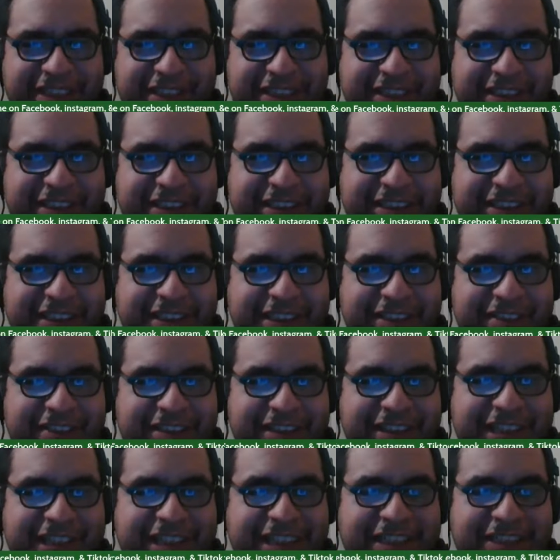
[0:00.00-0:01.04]
as they
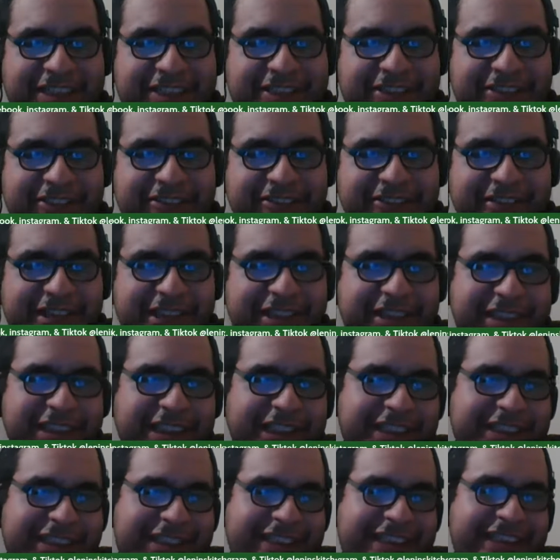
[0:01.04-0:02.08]
see an item
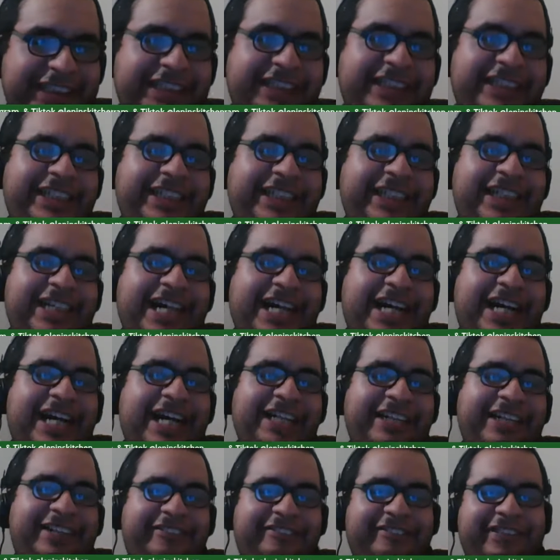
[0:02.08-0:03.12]
going close
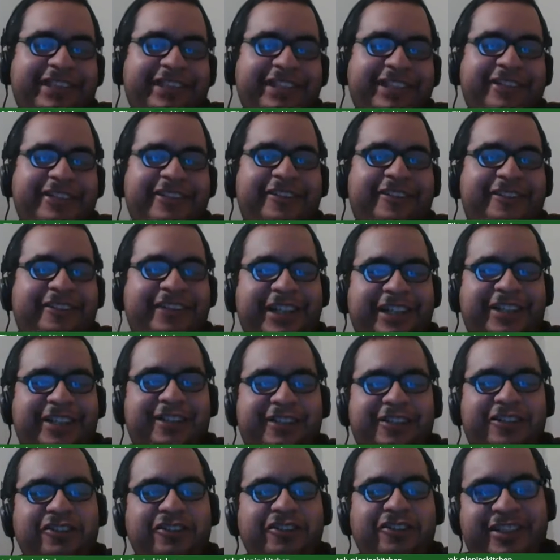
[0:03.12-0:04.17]
to their
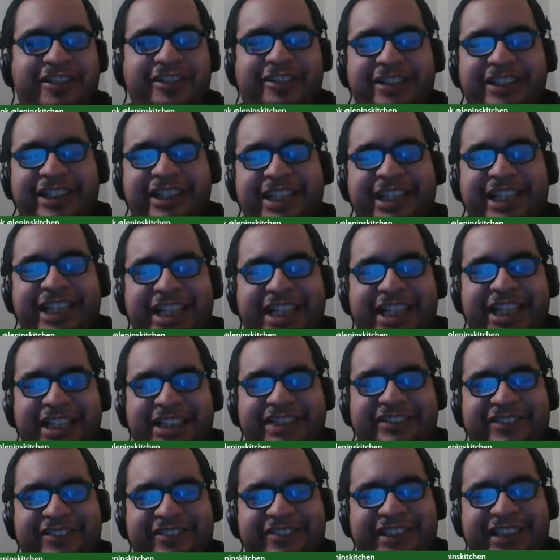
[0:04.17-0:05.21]
expiration date,
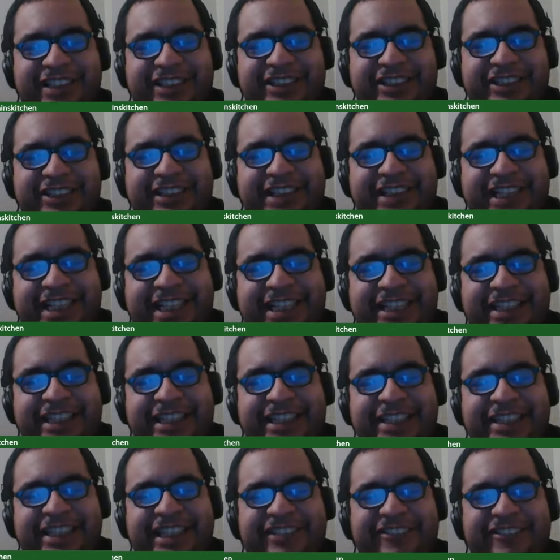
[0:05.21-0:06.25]
they will donate to
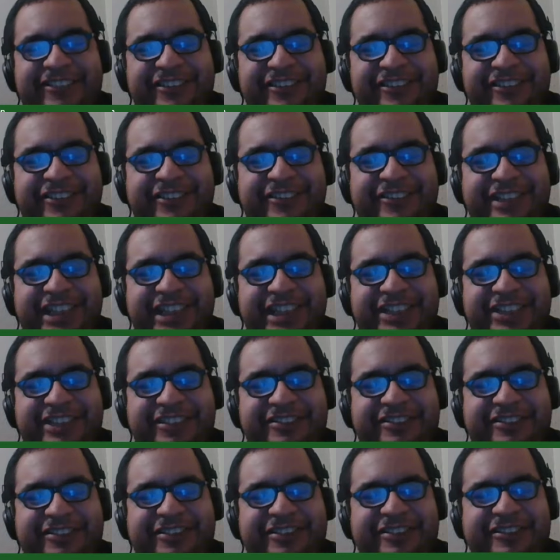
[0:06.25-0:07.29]
food banks, and then
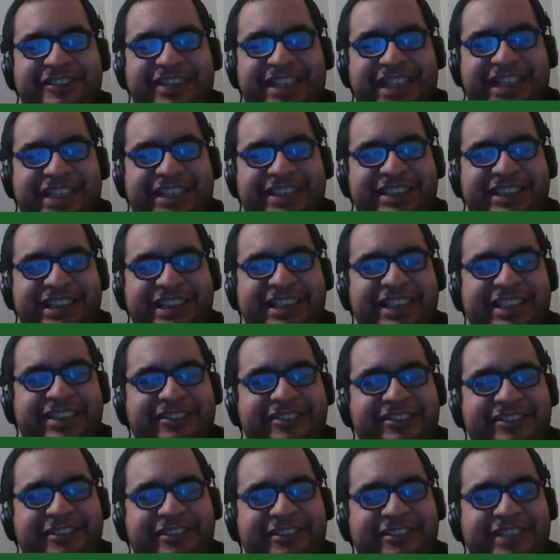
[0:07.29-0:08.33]
food bank will distribute
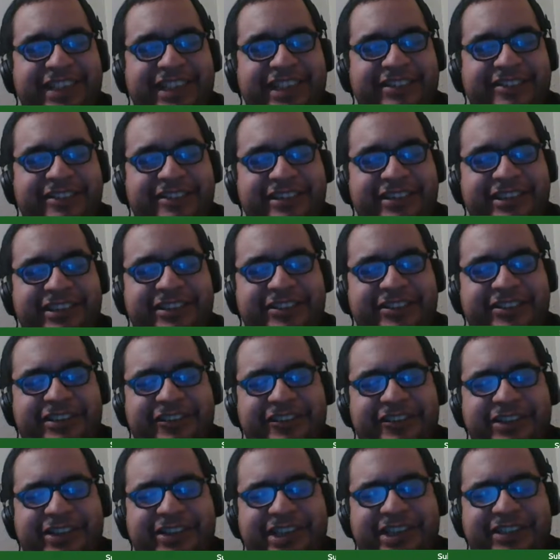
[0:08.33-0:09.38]
them to the people that
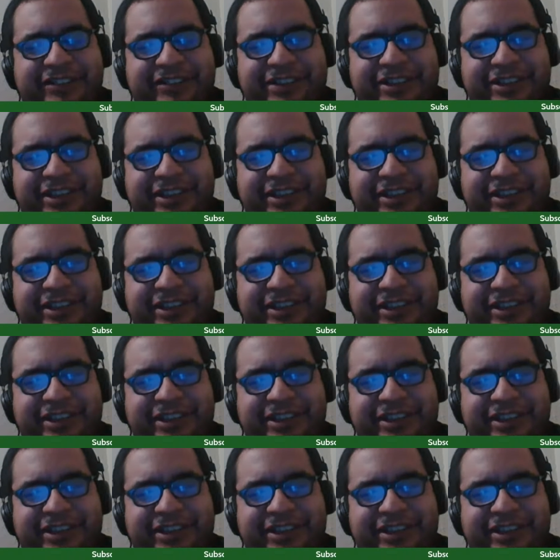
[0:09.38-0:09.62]
need them.